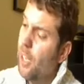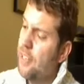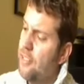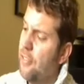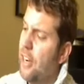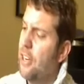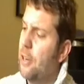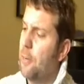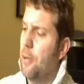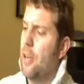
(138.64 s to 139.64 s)
It's a very
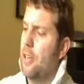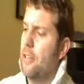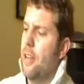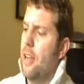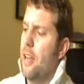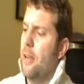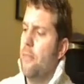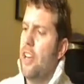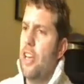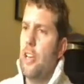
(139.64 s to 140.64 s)
good product,
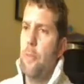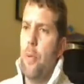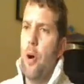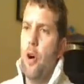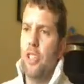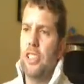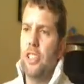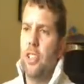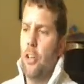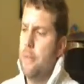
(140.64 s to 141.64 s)
very good box.
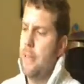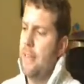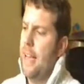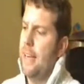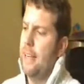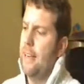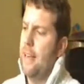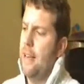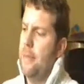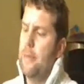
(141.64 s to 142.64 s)
It's got a metallic
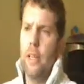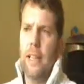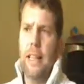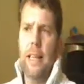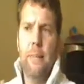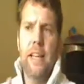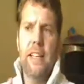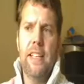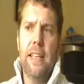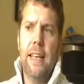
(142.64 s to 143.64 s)
little clip there,
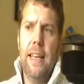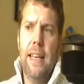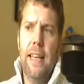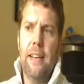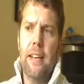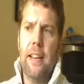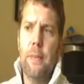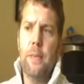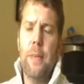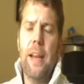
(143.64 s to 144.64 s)
as you can hear. It
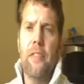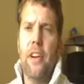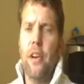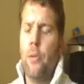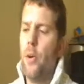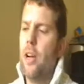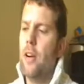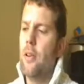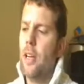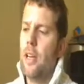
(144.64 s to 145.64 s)
clips back very
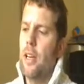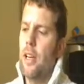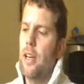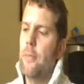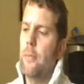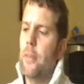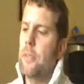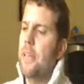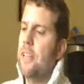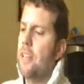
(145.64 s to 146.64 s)
well,
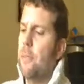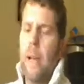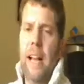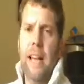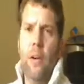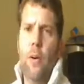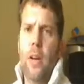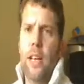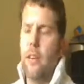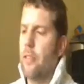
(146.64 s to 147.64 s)
which means you can pack it
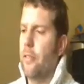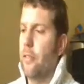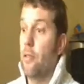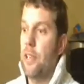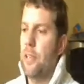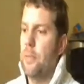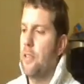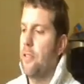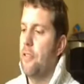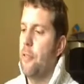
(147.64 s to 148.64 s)
quite good for
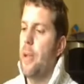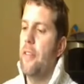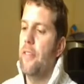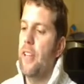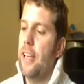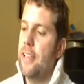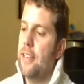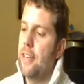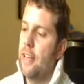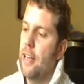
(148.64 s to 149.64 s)
Christmas or for
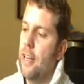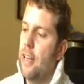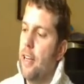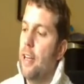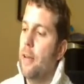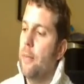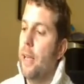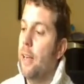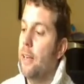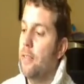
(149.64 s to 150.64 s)
birthdays.
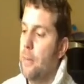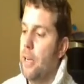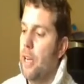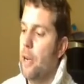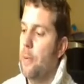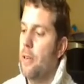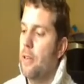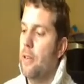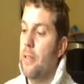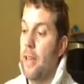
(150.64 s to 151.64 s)
And if somebody
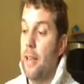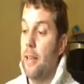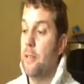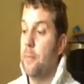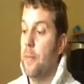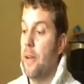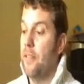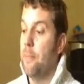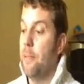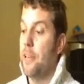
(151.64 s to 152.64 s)
opened it as a
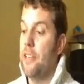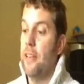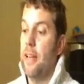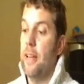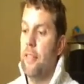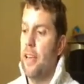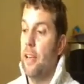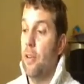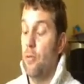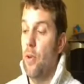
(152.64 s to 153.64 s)
birthday present, they'd
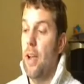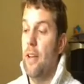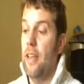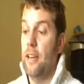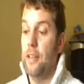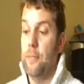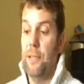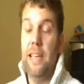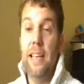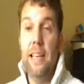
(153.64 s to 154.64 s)
think, "Oh wow, that looks
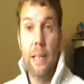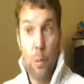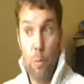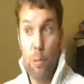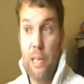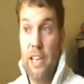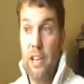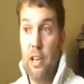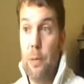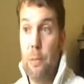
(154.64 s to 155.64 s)
pretty
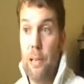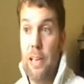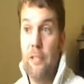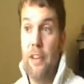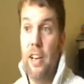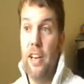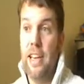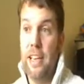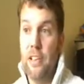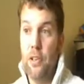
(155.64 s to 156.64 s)
good, pretty
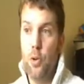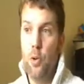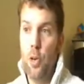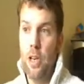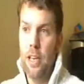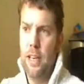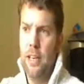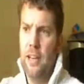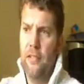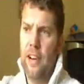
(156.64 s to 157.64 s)
funky." It's all
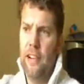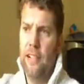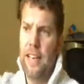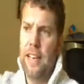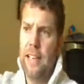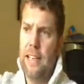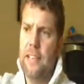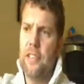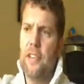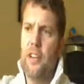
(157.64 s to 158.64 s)
very
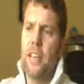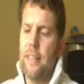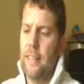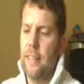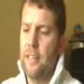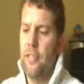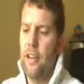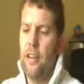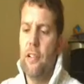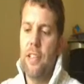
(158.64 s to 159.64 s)
solid as
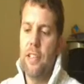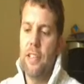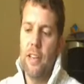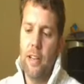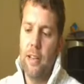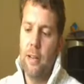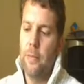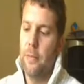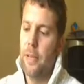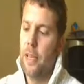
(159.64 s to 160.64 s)
far as
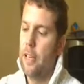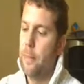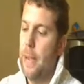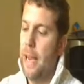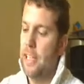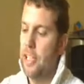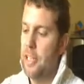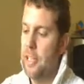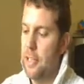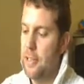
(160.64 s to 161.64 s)
the packaging
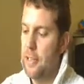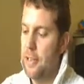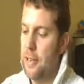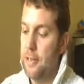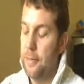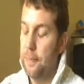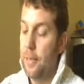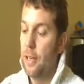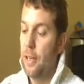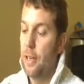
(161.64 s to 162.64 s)
is concerned.
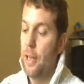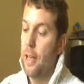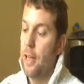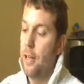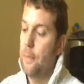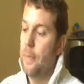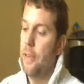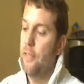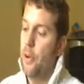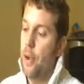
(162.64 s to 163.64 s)

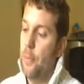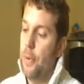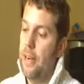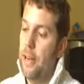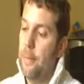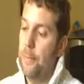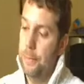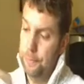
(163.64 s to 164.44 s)
If you open it up,